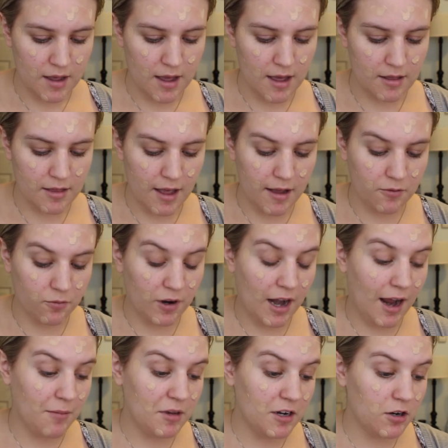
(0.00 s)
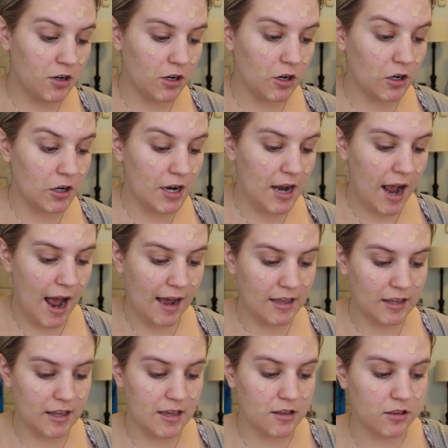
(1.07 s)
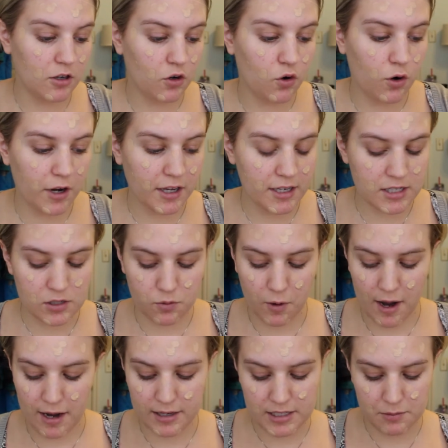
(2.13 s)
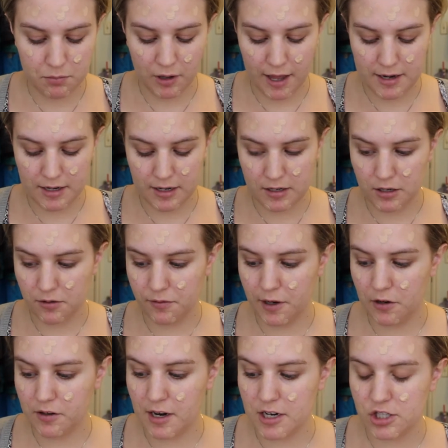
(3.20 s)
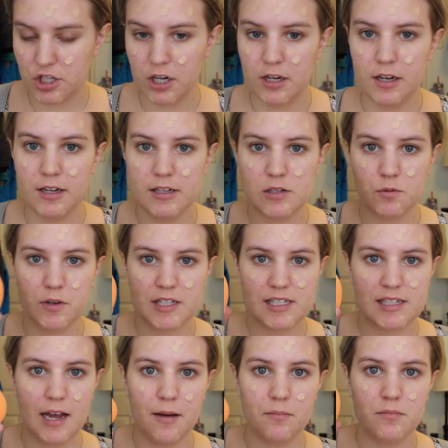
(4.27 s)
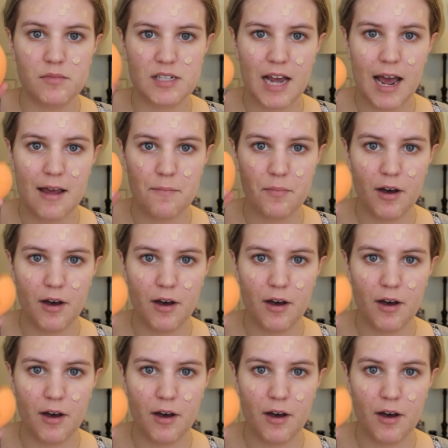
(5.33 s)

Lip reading: And then when I'm in a hurry, I think the quickest way to blend in your foundation is with some type